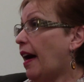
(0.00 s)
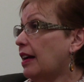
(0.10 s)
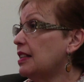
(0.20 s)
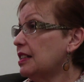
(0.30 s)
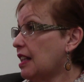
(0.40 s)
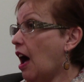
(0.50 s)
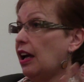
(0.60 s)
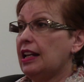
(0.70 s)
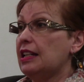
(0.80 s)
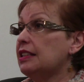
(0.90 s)

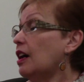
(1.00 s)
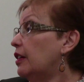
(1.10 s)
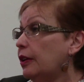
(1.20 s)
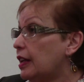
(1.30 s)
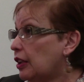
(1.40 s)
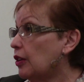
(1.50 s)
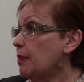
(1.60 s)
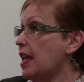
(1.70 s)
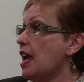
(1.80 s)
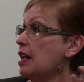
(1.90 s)
Pakistanis, or it
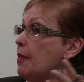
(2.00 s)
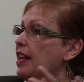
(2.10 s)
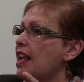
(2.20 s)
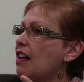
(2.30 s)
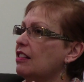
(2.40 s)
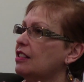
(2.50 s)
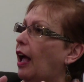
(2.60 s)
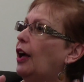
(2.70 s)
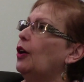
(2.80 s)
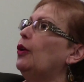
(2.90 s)
could be anybody else
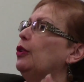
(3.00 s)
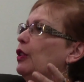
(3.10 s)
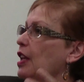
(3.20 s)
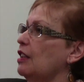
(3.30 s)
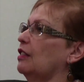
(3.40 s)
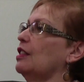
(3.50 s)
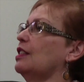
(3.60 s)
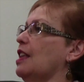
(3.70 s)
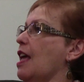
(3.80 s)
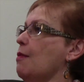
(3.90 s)
who think the
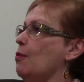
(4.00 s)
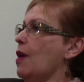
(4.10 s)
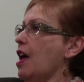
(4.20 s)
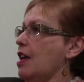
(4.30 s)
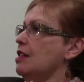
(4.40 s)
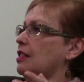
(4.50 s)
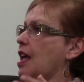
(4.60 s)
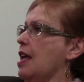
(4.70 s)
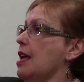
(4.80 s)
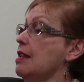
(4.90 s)
same way,
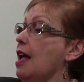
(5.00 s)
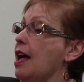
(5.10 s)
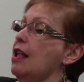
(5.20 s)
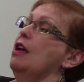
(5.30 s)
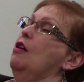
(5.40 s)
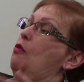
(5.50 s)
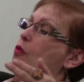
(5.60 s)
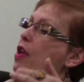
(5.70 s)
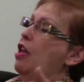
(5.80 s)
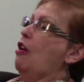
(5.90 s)
saying that
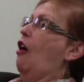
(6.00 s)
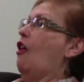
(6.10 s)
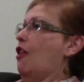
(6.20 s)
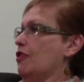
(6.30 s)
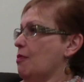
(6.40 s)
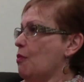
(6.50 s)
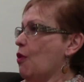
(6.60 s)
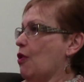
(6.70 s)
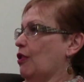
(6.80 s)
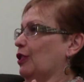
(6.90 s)
we are the
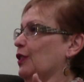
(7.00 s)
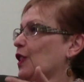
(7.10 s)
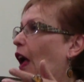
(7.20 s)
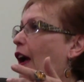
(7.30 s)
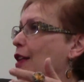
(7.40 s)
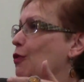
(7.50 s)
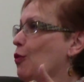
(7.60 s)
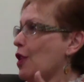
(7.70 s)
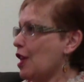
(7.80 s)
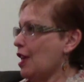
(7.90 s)
moral side,
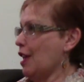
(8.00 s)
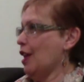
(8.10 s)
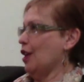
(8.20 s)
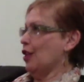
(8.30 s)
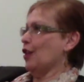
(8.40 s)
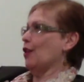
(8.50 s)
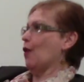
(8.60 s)
we, you